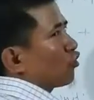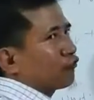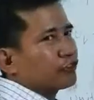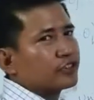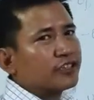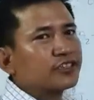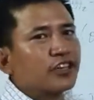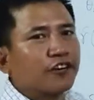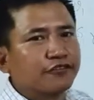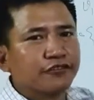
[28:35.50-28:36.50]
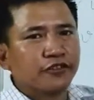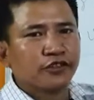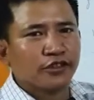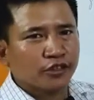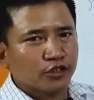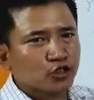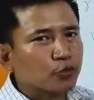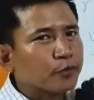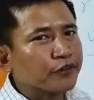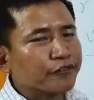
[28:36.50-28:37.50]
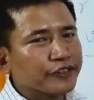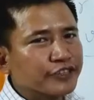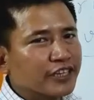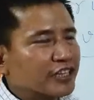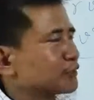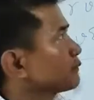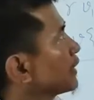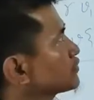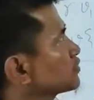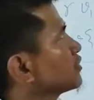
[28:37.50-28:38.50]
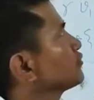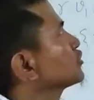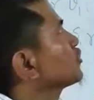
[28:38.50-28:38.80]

coefficient of superficial expansion of the